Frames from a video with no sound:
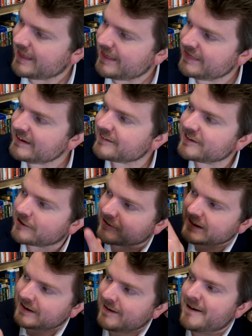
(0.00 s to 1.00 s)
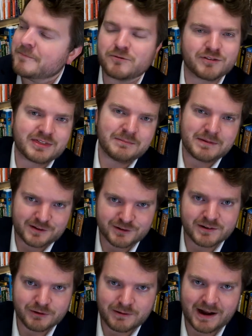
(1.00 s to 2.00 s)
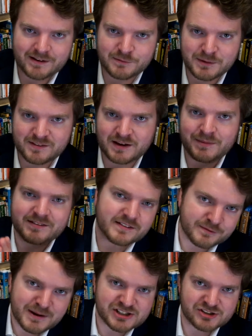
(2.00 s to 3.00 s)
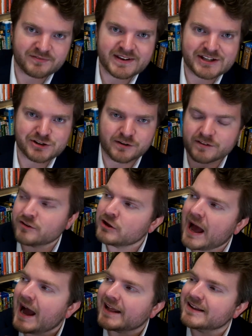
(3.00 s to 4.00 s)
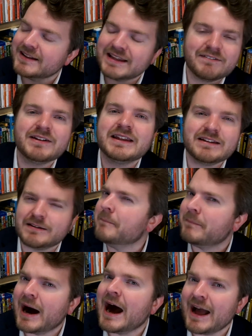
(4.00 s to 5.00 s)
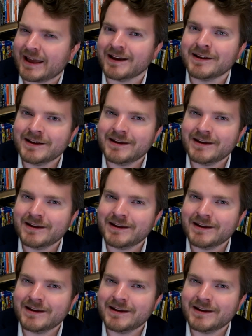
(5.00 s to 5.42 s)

this literally comes with the Mystery of the Wax Museum as a special feature, so I didn't even need to buy